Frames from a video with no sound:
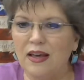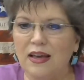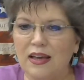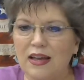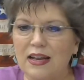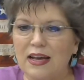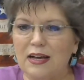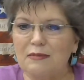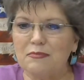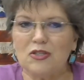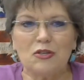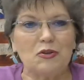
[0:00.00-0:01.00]

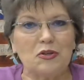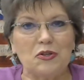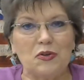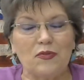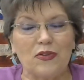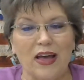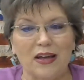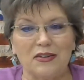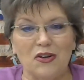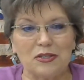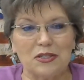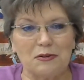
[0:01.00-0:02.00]
And so you can do it for that
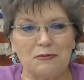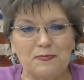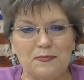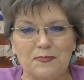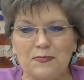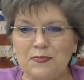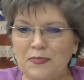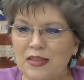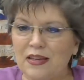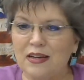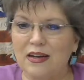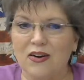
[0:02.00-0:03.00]
also.
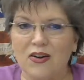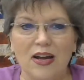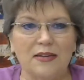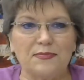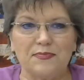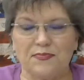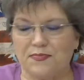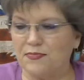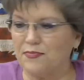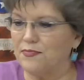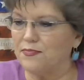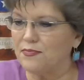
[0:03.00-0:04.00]
All right.
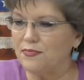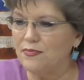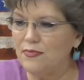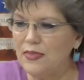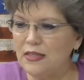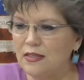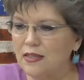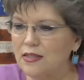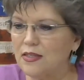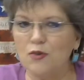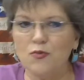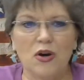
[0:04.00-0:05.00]
Let's
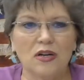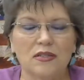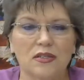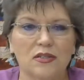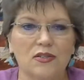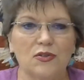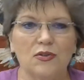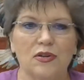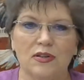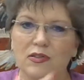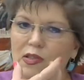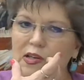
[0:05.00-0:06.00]
go on to
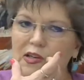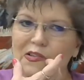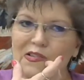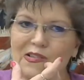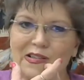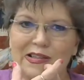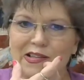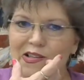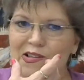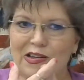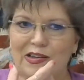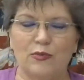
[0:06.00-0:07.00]

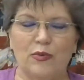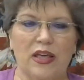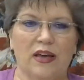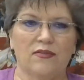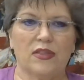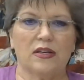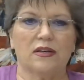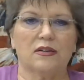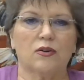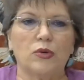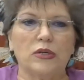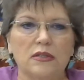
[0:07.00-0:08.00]
do we have the
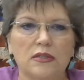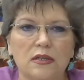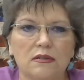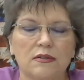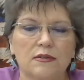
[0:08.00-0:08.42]
quilt?